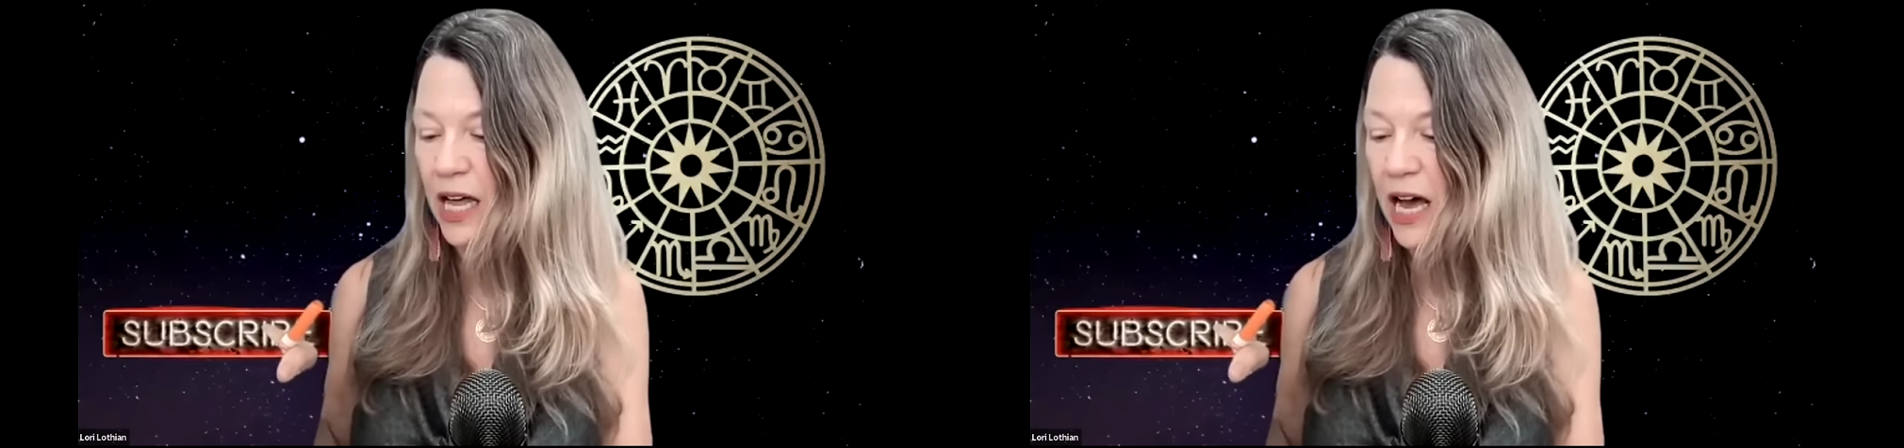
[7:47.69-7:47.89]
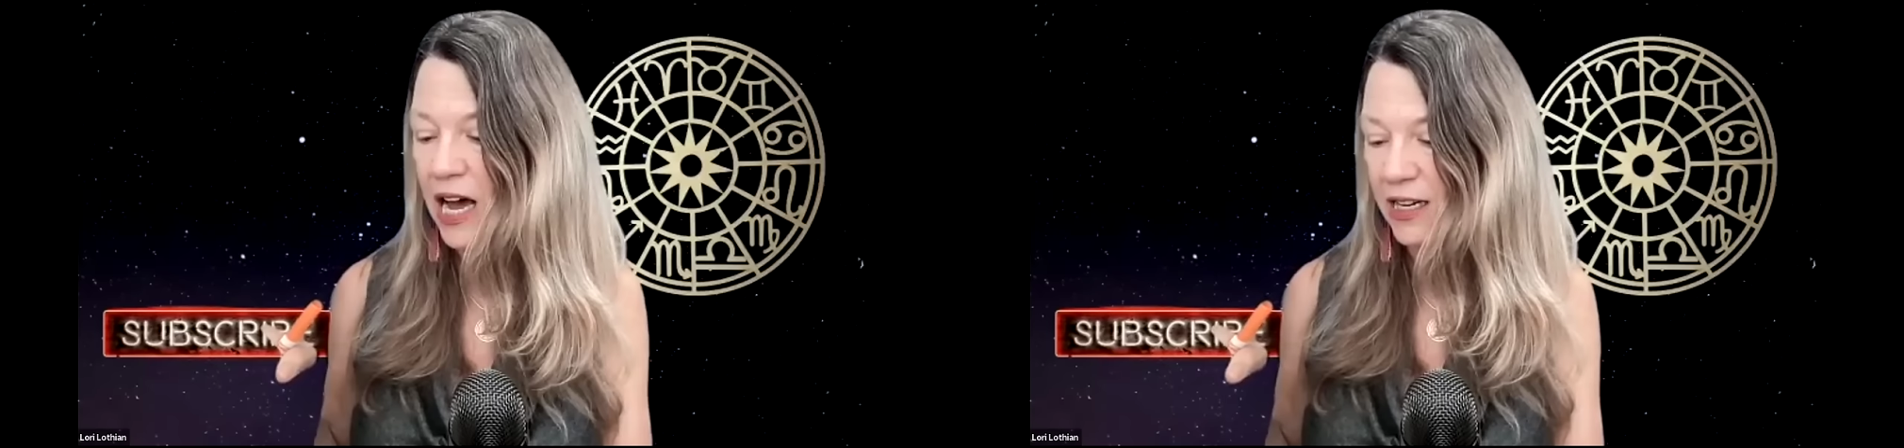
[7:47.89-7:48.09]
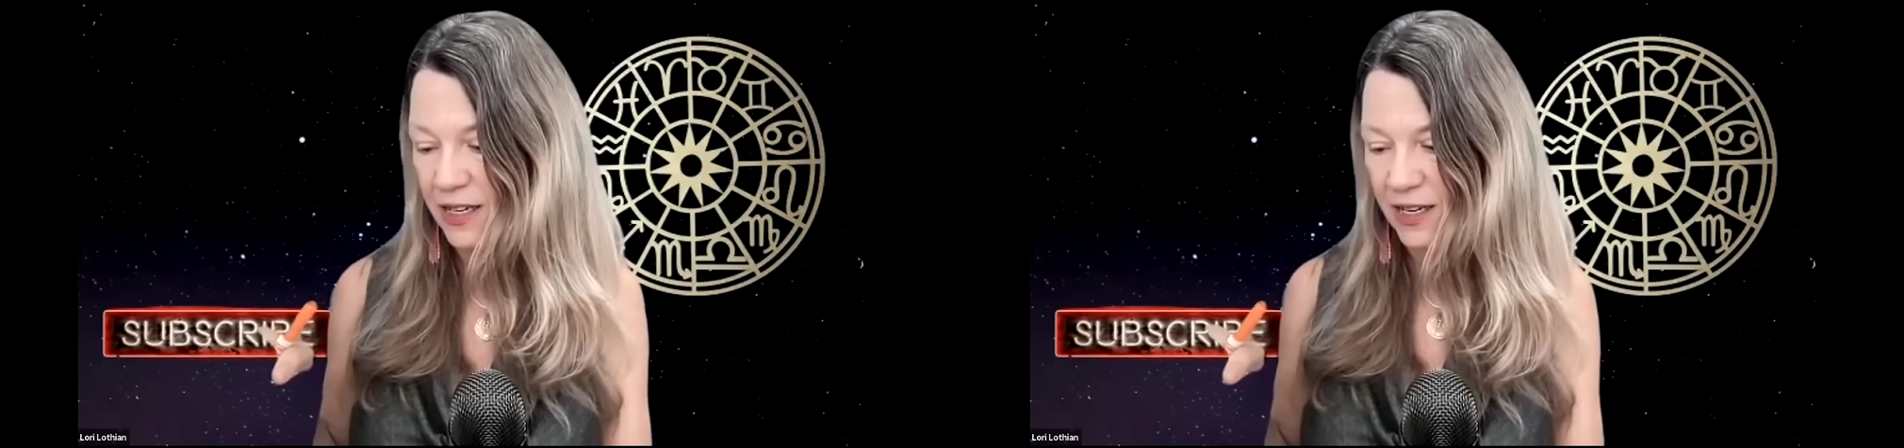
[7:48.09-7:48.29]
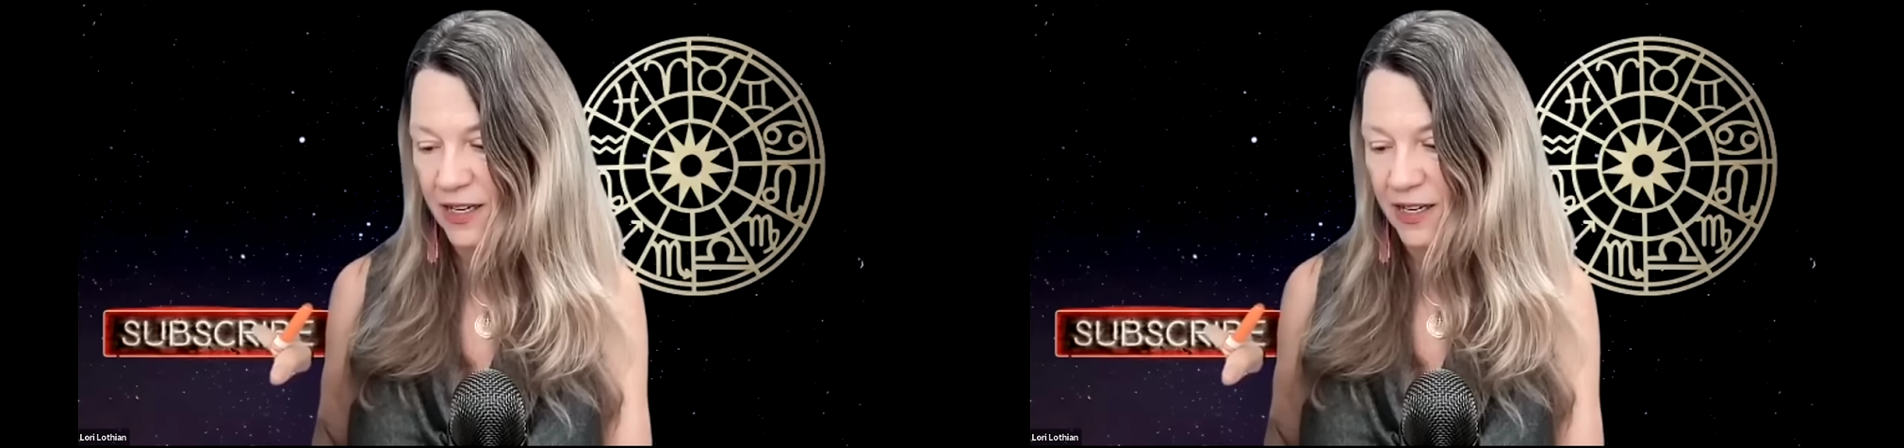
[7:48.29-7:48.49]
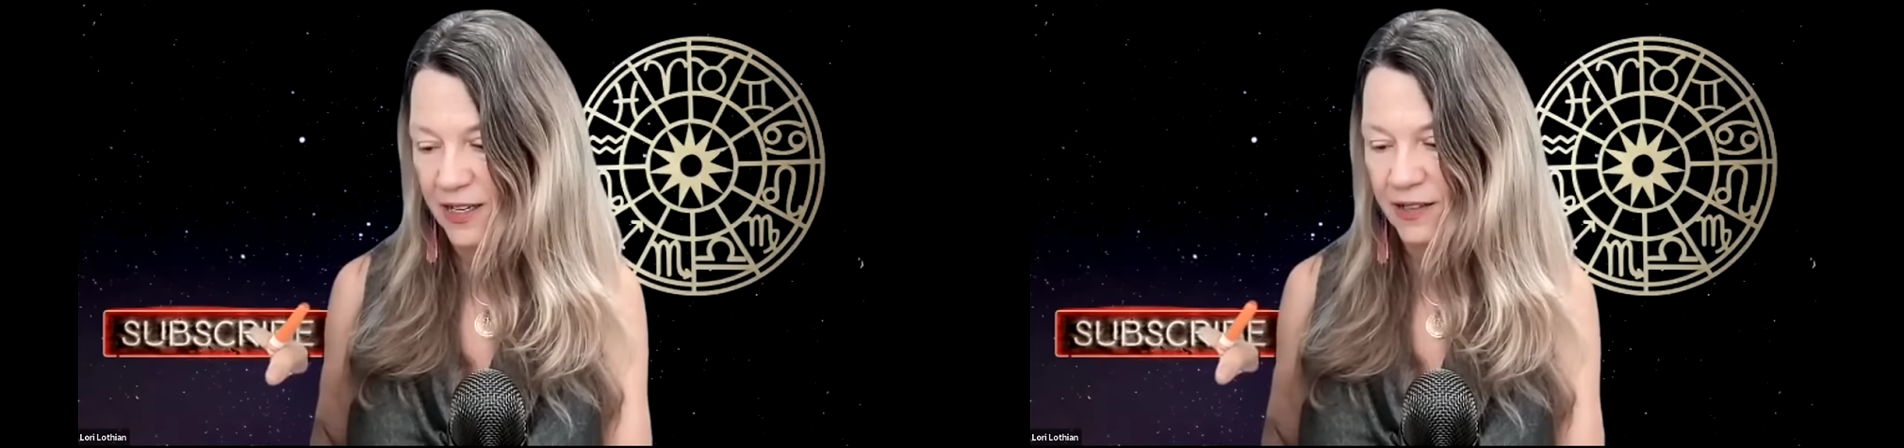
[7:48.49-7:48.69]
blah,
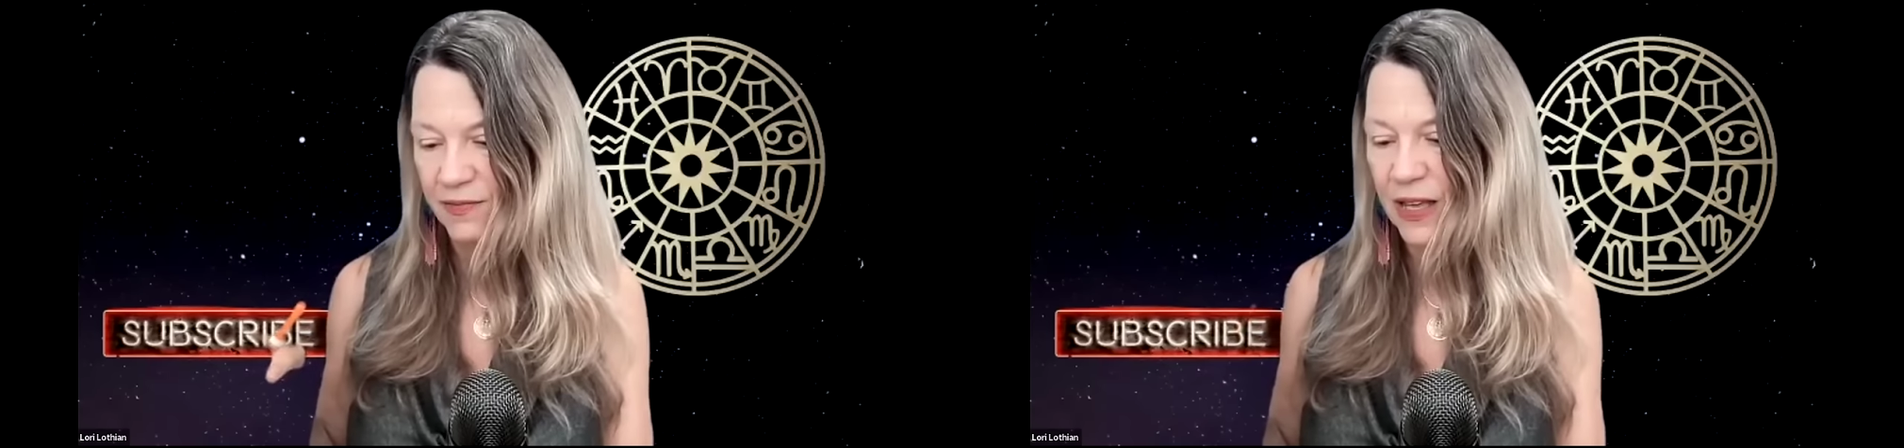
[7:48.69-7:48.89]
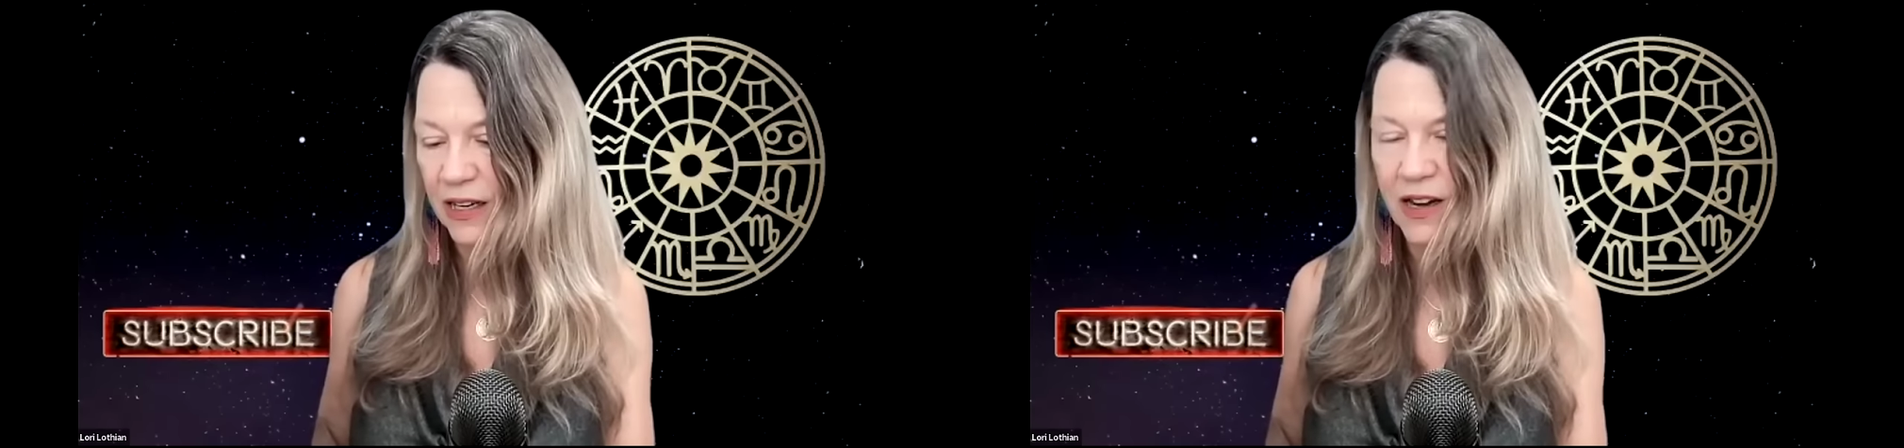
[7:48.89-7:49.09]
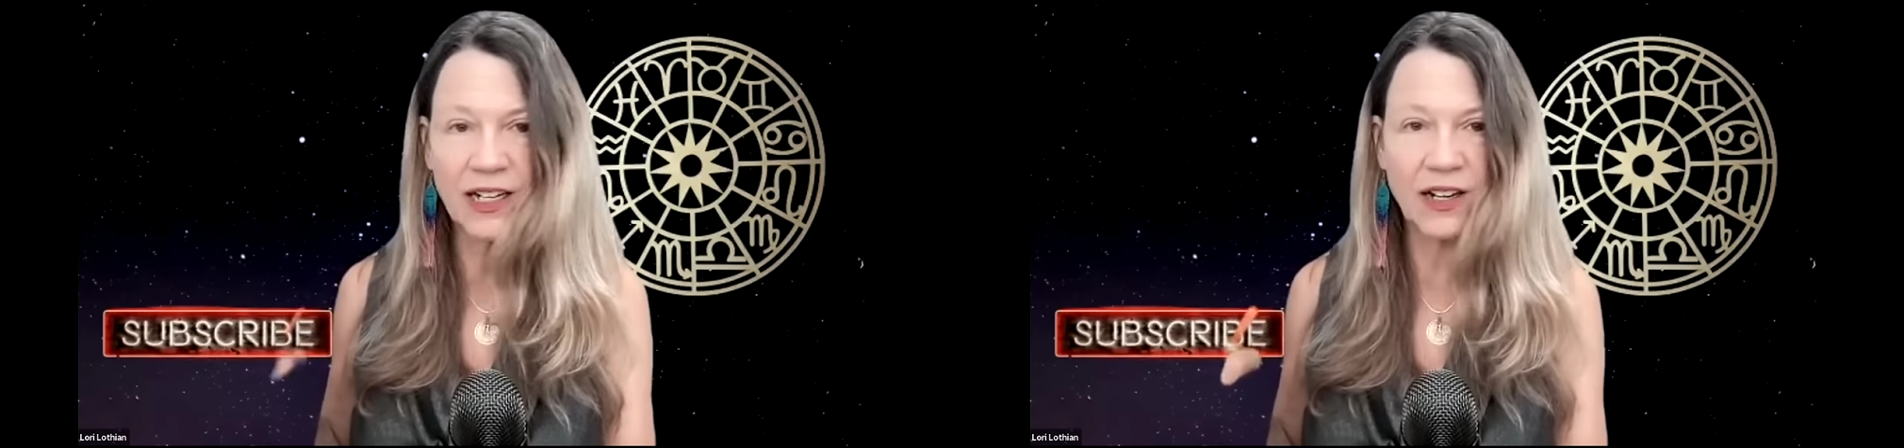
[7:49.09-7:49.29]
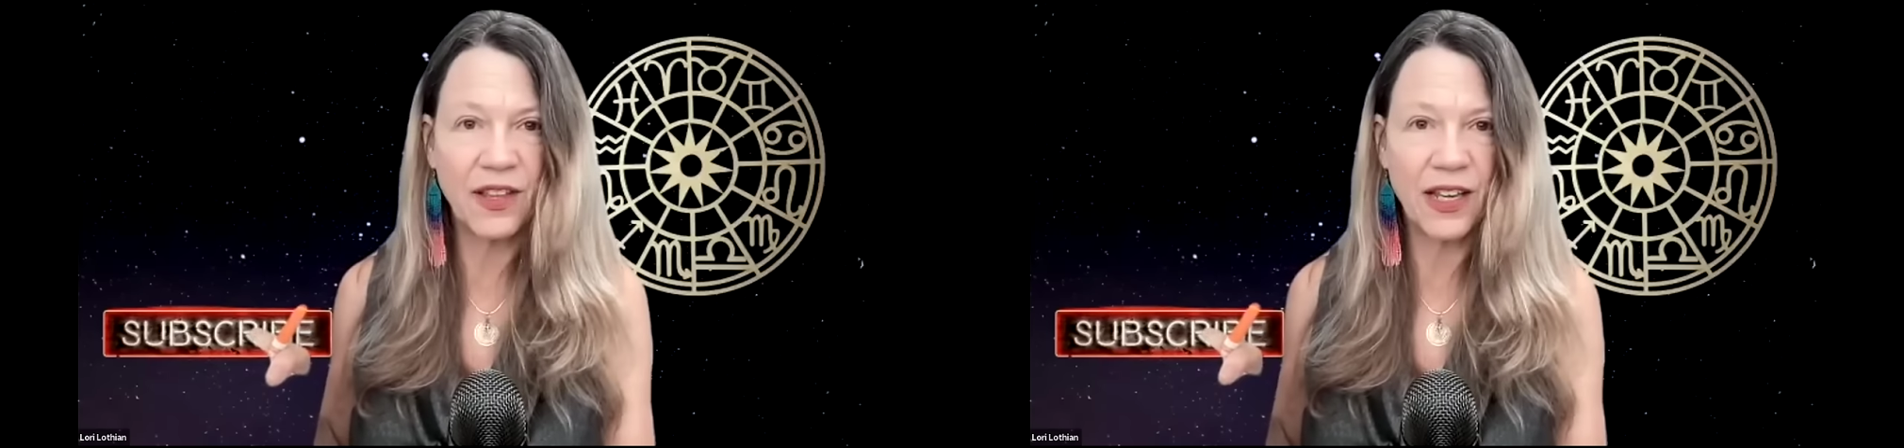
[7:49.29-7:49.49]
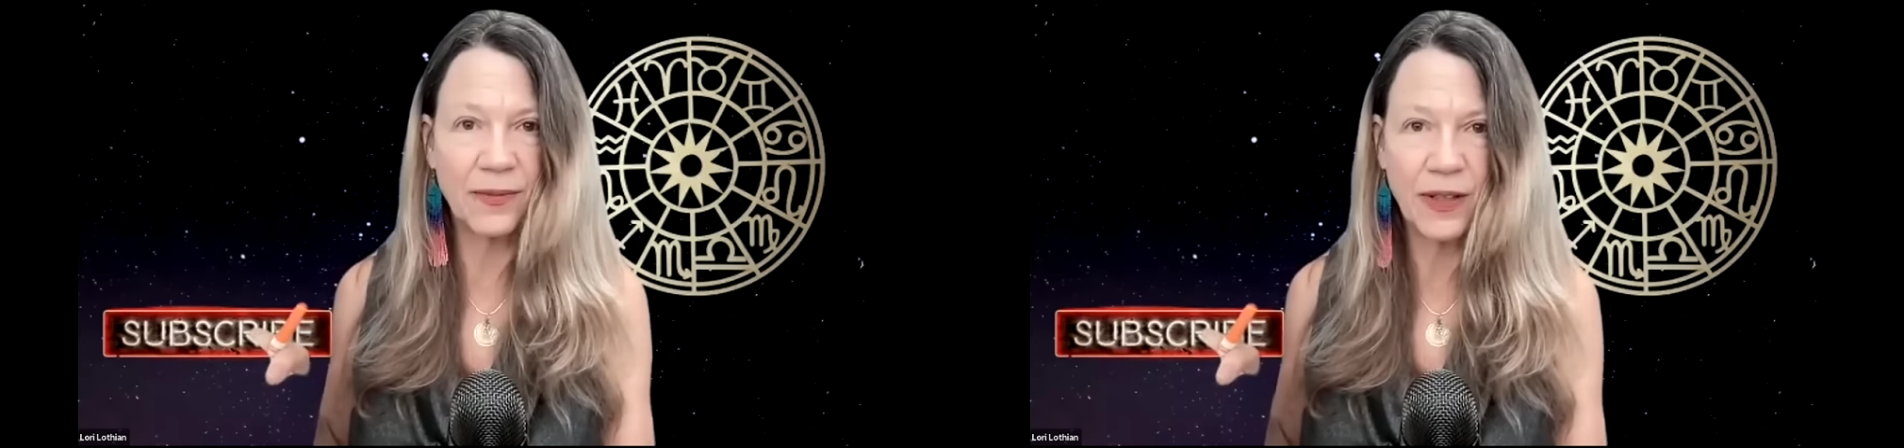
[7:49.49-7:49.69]
that kind of
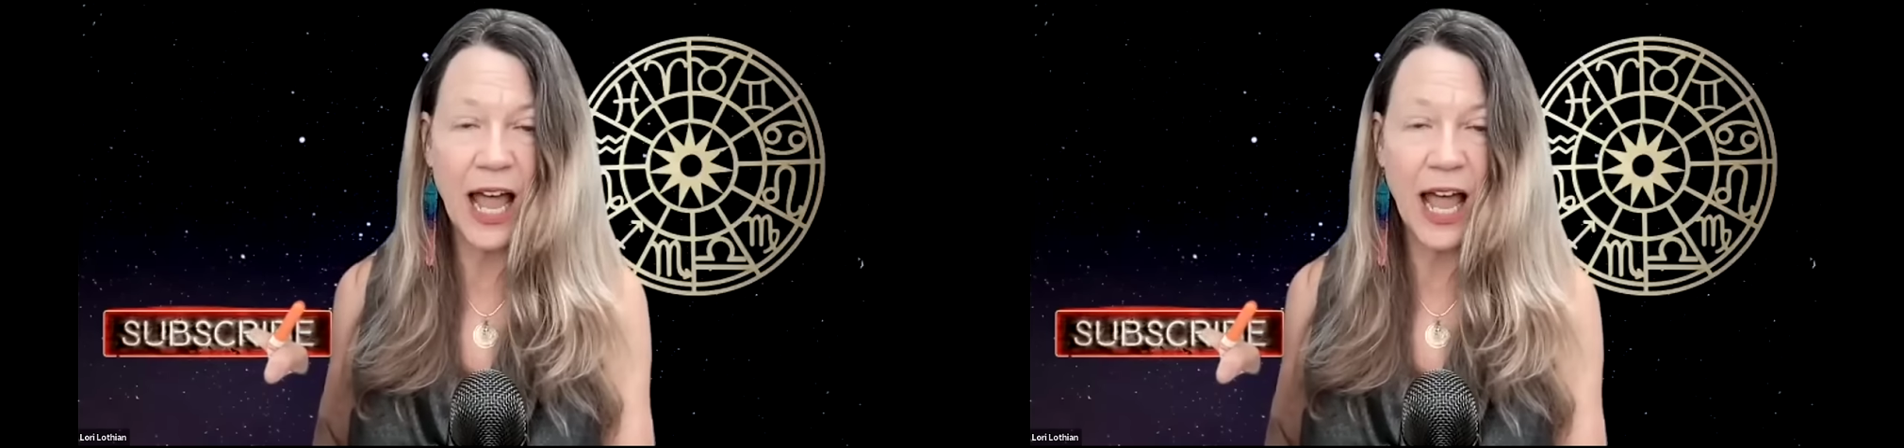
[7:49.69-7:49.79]
thing.